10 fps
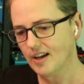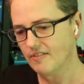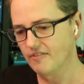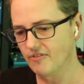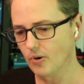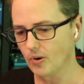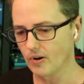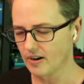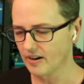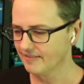
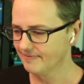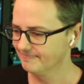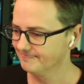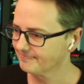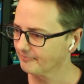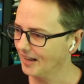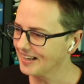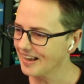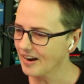for, I can't